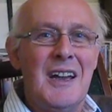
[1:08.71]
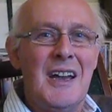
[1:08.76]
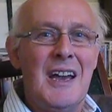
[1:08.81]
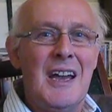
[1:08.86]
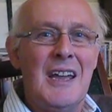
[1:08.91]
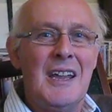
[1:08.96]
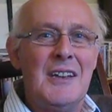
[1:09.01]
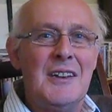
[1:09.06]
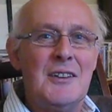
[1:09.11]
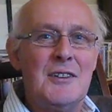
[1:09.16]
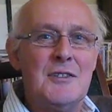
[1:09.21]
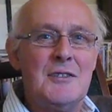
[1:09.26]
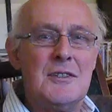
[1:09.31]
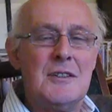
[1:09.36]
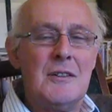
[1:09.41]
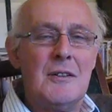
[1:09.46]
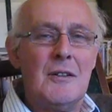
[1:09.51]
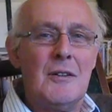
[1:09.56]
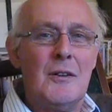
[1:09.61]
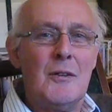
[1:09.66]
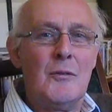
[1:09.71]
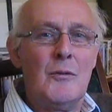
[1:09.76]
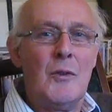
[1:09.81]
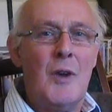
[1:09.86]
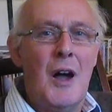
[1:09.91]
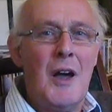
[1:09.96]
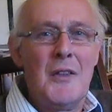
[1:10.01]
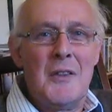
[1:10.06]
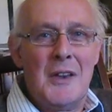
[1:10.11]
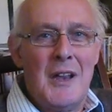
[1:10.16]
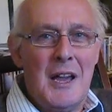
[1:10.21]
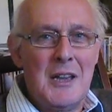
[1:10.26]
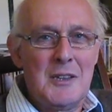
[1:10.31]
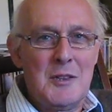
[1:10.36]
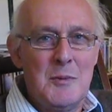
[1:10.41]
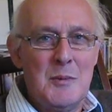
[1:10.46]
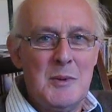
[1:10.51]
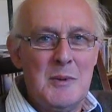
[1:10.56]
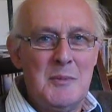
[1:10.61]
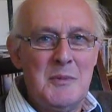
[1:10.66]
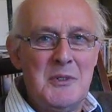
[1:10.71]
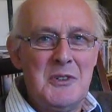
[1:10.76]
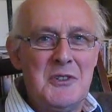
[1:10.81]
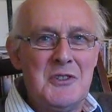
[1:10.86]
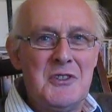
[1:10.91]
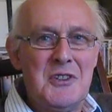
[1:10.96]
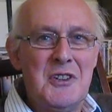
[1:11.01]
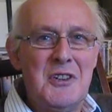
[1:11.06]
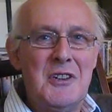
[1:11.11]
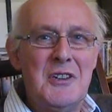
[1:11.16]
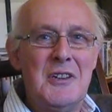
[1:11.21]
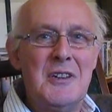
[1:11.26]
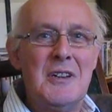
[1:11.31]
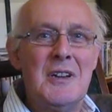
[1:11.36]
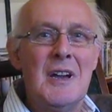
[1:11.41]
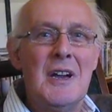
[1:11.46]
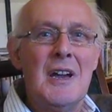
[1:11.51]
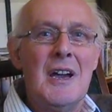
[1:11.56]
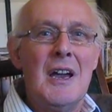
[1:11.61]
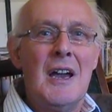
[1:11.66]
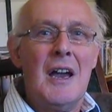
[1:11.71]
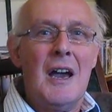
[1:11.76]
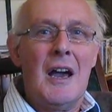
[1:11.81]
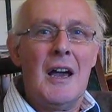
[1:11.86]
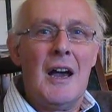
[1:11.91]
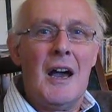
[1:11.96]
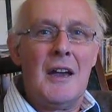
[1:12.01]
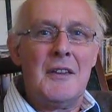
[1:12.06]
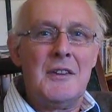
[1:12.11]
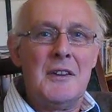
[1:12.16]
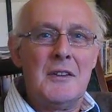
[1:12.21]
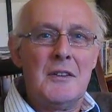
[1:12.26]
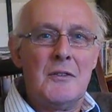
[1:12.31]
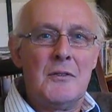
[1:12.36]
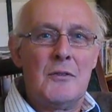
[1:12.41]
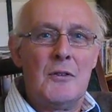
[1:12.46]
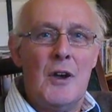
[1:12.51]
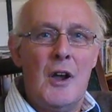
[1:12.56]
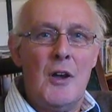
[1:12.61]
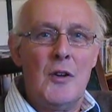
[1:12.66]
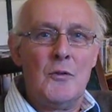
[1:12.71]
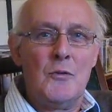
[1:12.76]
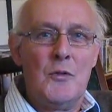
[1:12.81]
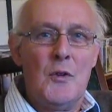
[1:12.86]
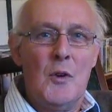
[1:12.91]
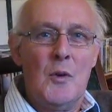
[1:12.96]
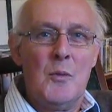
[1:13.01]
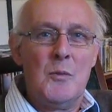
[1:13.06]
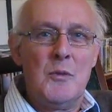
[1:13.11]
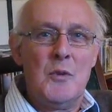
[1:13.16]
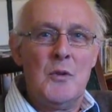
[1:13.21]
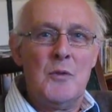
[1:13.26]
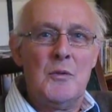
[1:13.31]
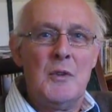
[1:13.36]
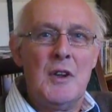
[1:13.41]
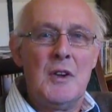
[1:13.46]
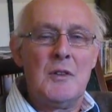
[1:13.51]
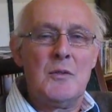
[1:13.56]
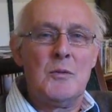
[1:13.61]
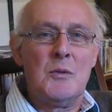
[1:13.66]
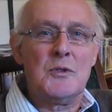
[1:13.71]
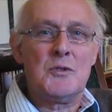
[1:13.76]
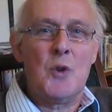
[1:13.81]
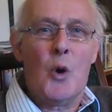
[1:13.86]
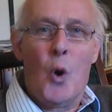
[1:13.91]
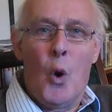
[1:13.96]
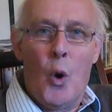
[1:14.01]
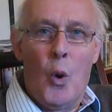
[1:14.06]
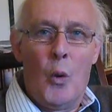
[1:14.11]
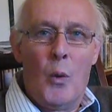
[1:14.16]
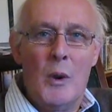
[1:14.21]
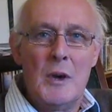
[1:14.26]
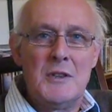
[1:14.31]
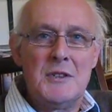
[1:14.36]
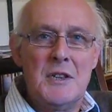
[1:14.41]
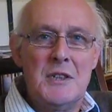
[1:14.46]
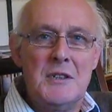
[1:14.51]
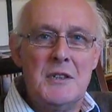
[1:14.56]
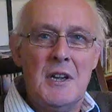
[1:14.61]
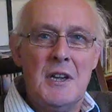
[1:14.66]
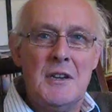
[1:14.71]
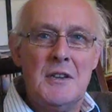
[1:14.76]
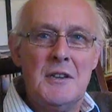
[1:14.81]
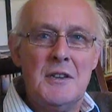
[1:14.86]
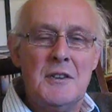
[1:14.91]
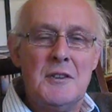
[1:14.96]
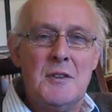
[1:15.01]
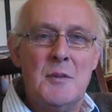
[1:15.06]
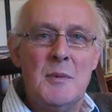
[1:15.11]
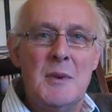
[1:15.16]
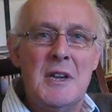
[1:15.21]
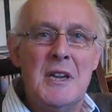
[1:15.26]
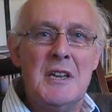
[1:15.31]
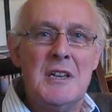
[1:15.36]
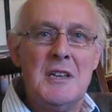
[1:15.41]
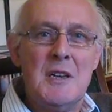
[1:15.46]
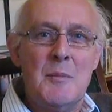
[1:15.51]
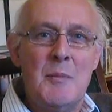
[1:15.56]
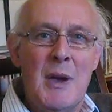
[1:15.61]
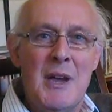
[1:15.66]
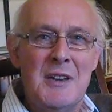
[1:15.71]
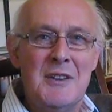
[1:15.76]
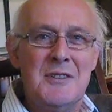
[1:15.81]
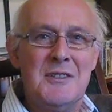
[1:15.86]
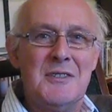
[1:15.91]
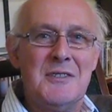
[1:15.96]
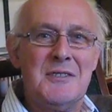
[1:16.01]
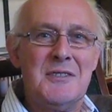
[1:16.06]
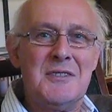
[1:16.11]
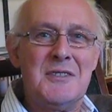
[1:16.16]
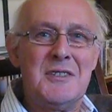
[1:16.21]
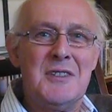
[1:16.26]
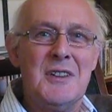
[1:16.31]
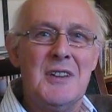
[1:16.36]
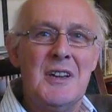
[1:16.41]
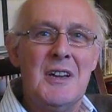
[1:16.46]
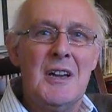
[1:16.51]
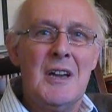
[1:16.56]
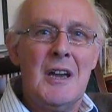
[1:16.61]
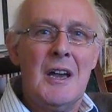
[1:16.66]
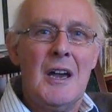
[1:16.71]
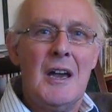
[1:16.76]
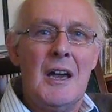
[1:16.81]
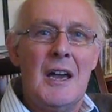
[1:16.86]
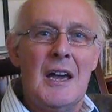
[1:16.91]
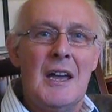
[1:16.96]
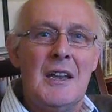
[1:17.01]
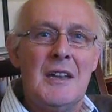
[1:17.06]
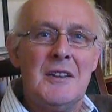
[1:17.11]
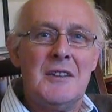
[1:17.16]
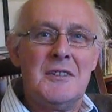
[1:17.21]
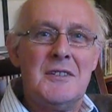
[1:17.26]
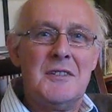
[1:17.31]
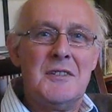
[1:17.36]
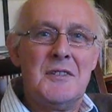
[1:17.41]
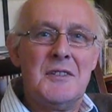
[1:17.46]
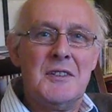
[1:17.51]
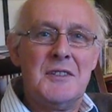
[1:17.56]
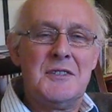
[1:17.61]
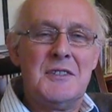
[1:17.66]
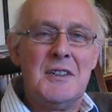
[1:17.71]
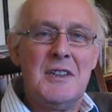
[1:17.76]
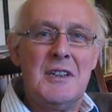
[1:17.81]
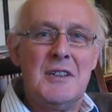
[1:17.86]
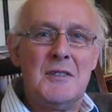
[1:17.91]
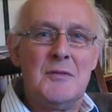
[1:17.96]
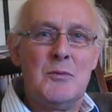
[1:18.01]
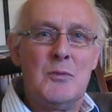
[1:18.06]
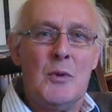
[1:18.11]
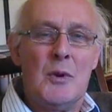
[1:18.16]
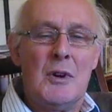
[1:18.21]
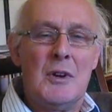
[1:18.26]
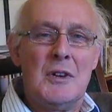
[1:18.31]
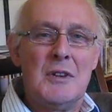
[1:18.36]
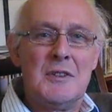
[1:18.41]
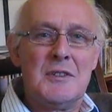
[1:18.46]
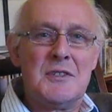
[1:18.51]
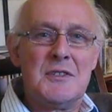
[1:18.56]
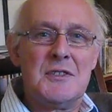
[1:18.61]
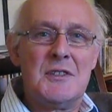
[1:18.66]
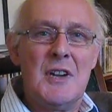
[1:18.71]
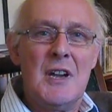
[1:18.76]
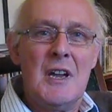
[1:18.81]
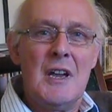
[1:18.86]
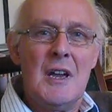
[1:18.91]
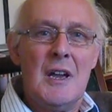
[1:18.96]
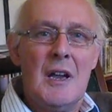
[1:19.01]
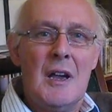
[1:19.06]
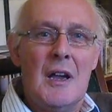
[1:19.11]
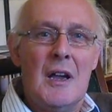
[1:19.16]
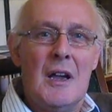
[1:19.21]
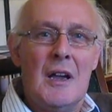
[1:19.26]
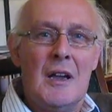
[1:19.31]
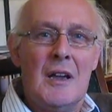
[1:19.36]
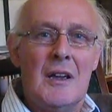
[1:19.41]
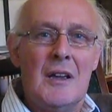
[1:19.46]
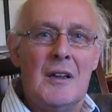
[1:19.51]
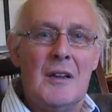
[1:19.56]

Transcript: And rather like the BBC, I think the Crown Film Unit was always intended to be independent and that it was uh,